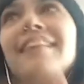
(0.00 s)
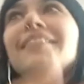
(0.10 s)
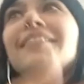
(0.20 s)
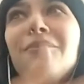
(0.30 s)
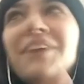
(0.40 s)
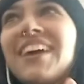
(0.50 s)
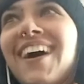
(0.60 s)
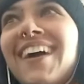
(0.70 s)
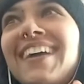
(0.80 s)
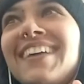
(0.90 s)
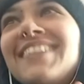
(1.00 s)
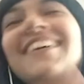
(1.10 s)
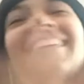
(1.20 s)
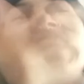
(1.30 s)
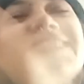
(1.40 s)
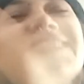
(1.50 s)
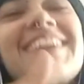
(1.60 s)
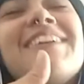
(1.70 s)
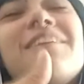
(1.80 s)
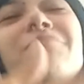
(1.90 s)
Oh my God, I can talk.
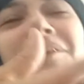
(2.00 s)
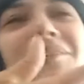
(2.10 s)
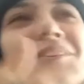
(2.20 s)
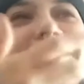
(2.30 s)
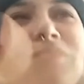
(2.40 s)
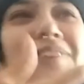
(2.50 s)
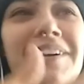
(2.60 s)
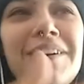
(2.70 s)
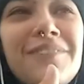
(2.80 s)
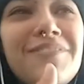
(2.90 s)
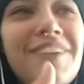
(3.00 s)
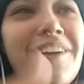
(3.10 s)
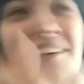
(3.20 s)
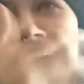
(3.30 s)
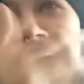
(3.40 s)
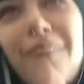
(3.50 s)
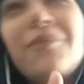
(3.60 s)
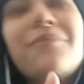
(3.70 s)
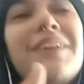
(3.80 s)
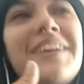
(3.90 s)
Excited about our
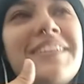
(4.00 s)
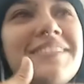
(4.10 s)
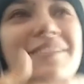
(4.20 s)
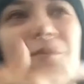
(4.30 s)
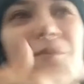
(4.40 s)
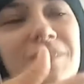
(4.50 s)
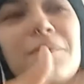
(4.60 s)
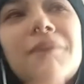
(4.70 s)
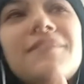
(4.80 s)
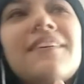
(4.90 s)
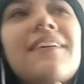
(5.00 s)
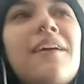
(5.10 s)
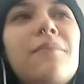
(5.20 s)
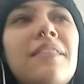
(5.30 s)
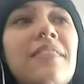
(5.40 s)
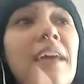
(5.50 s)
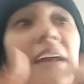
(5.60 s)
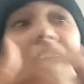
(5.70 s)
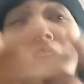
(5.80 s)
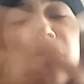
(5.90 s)
album and what's about to come, and
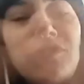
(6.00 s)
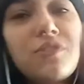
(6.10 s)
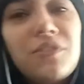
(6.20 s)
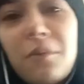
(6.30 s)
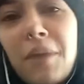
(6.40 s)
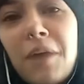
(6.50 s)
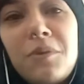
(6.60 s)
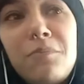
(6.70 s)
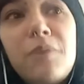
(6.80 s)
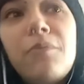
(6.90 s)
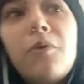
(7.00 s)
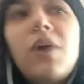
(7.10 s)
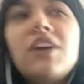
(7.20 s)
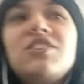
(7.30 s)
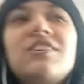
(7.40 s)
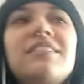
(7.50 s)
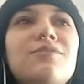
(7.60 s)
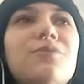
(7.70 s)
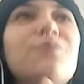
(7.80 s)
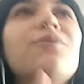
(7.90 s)
that also there might be people watching
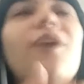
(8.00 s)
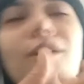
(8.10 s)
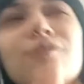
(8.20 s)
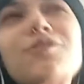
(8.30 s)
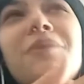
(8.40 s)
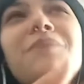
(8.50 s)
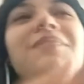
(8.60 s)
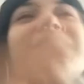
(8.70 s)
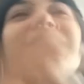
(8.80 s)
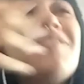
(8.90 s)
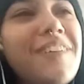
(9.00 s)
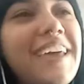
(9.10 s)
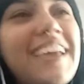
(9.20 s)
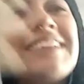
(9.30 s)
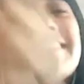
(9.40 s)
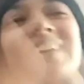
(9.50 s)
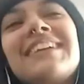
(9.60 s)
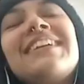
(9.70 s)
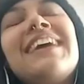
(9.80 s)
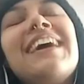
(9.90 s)
this who also might be, you know, like
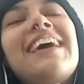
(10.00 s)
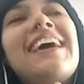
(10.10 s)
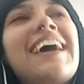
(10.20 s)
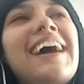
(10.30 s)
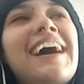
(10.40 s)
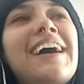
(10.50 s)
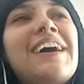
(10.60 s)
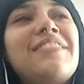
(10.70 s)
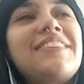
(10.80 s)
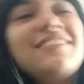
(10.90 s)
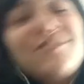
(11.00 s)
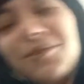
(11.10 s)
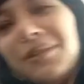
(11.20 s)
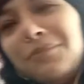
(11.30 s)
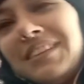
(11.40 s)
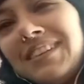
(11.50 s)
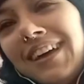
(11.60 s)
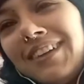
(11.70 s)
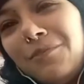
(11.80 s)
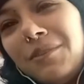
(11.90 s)
excited. This truly means a
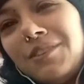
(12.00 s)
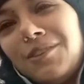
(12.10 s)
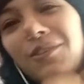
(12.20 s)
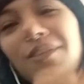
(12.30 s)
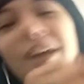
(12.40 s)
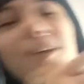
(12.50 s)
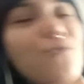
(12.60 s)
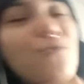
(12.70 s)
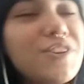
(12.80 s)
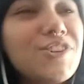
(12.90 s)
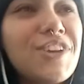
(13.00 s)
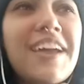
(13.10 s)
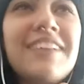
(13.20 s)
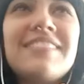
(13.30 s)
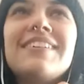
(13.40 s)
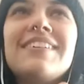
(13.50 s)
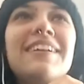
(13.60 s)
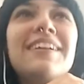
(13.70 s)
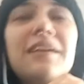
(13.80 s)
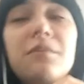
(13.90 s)
lot to me. So thank you for the chance.
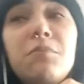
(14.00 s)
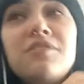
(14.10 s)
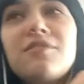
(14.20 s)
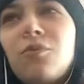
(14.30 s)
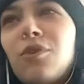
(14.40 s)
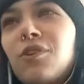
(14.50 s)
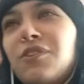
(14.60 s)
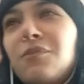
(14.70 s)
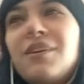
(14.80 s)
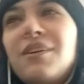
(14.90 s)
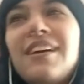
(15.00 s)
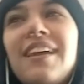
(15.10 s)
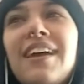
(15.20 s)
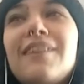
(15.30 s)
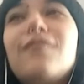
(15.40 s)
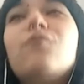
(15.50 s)
It means the world to me, and I can't